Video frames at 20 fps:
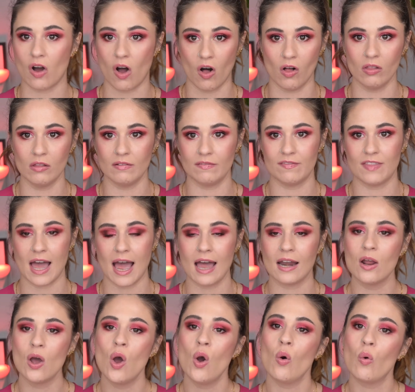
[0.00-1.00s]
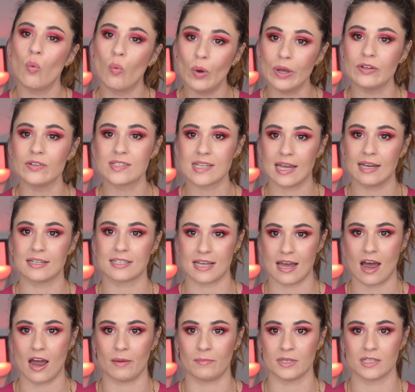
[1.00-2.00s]
all of that will take
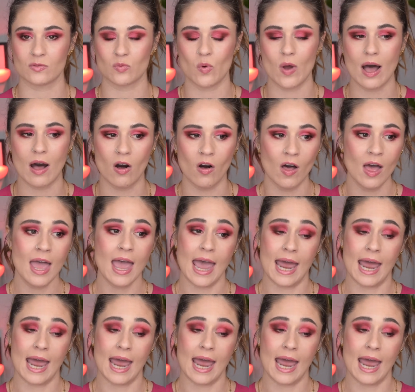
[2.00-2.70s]
time as well,